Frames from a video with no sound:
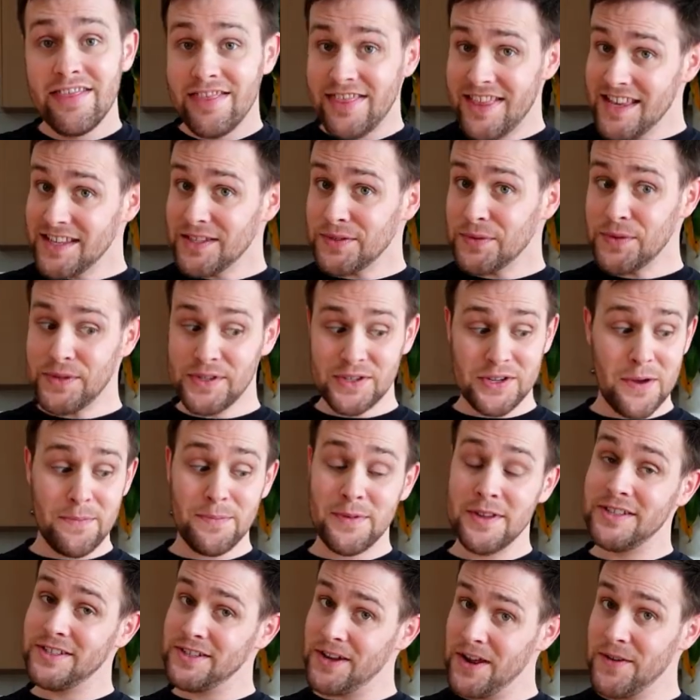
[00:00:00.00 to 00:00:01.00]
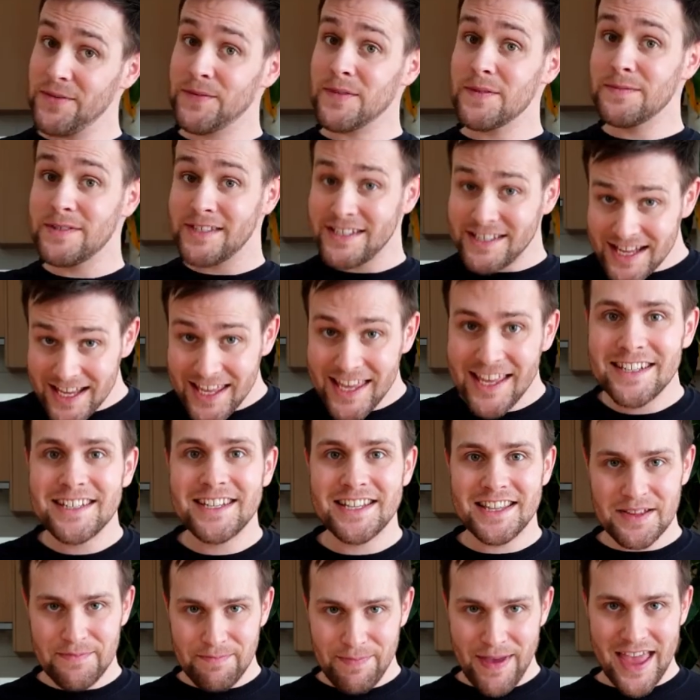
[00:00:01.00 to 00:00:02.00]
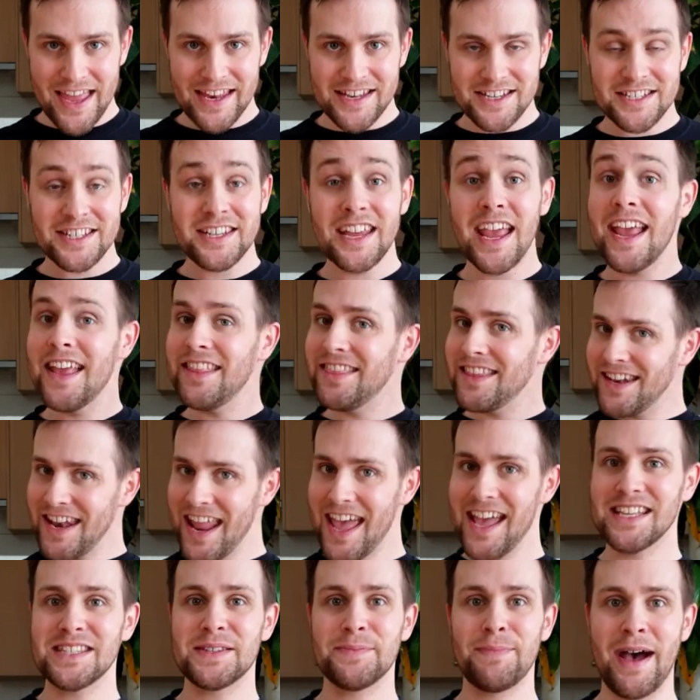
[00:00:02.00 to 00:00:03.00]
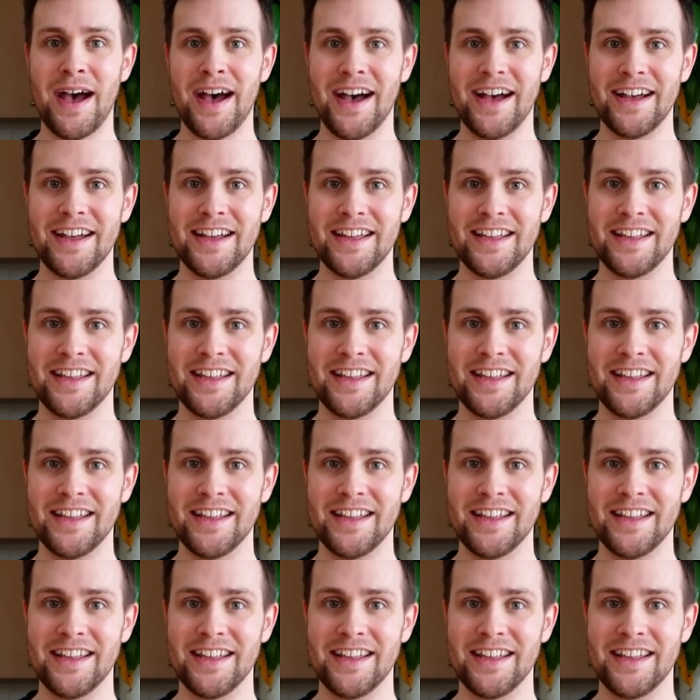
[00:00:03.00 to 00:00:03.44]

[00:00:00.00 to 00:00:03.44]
This will stop your dough from sticking to the bench in the next part.